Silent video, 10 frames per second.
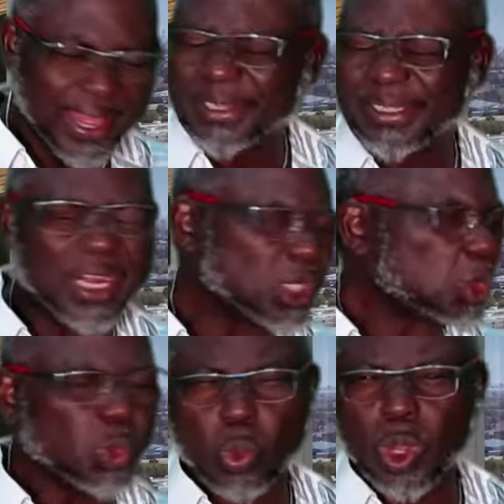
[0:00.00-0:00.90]
and there
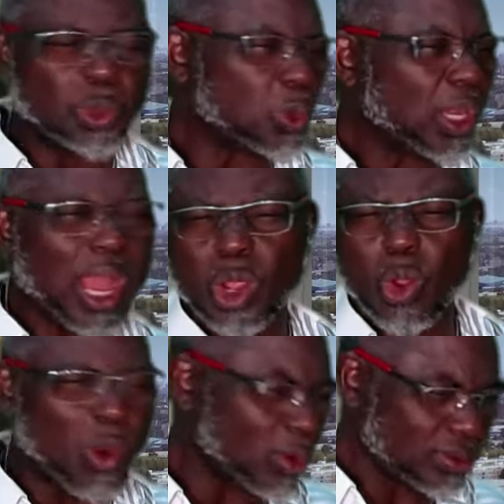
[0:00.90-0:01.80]
is no one you can
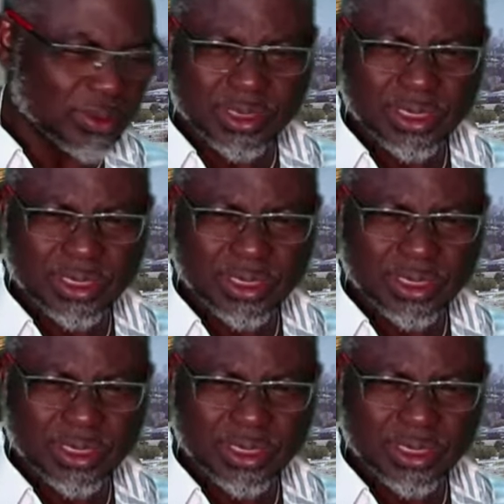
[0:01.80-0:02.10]
call.